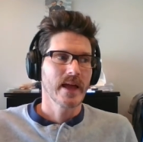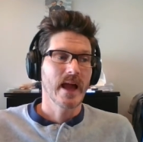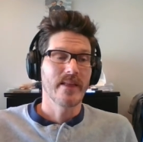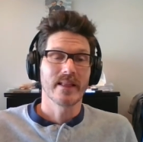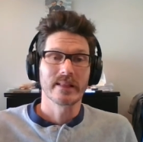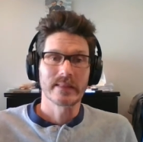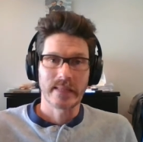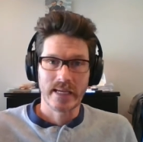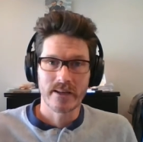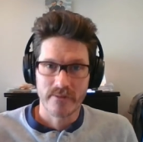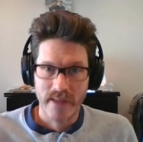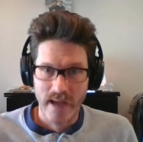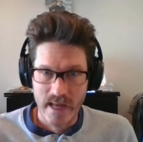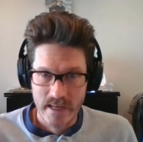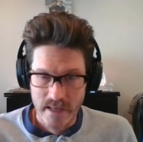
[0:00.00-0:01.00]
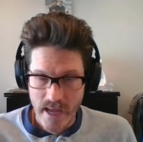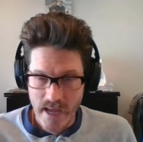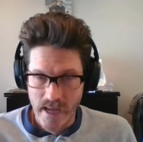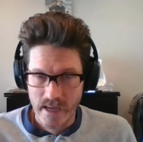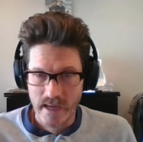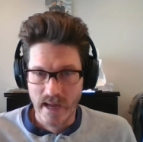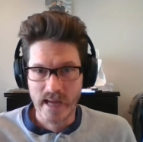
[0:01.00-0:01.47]
and then later that
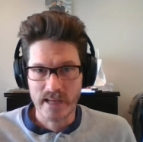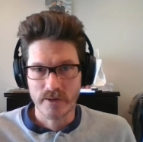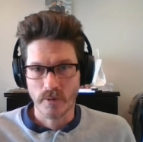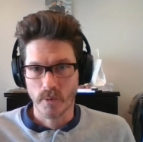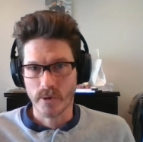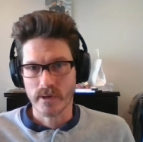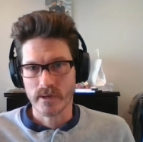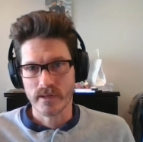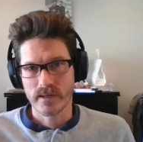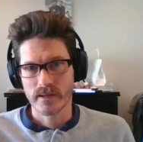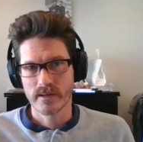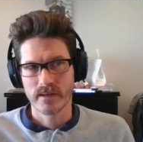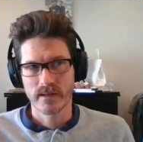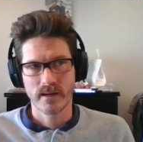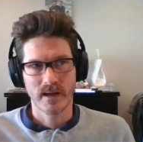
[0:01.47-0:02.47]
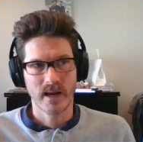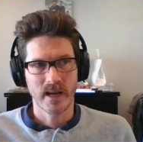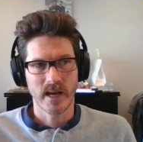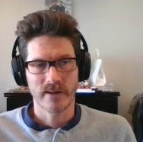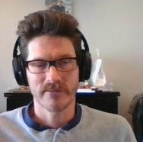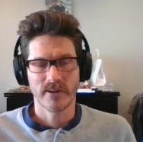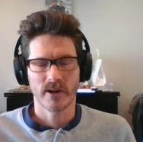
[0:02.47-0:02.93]
day I had to work,
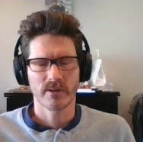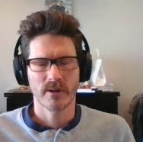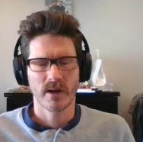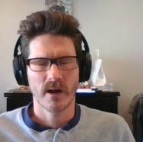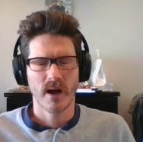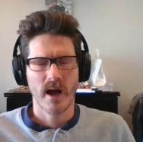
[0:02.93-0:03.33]
and I felt